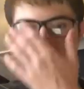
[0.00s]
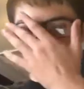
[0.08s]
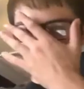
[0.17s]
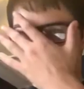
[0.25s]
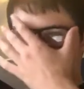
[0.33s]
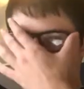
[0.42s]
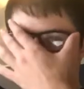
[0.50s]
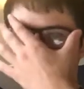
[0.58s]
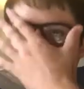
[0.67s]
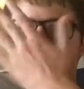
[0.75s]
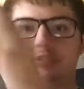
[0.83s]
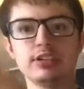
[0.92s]
Even though
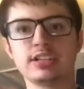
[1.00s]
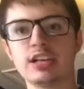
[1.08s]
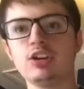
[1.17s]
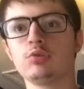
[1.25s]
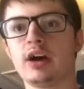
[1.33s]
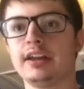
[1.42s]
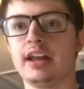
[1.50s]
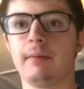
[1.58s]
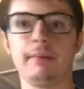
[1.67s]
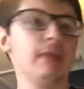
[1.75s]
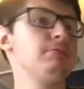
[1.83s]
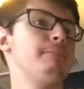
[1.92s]
Bayley's heel right now,
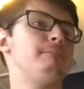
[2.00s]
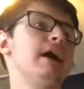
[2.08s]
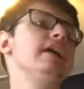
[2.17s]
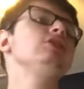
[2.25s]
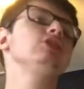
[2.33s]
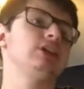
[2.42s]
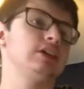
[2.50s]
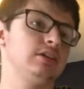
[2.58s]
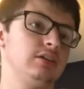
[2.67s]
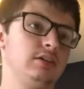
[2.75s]
maybe Bayley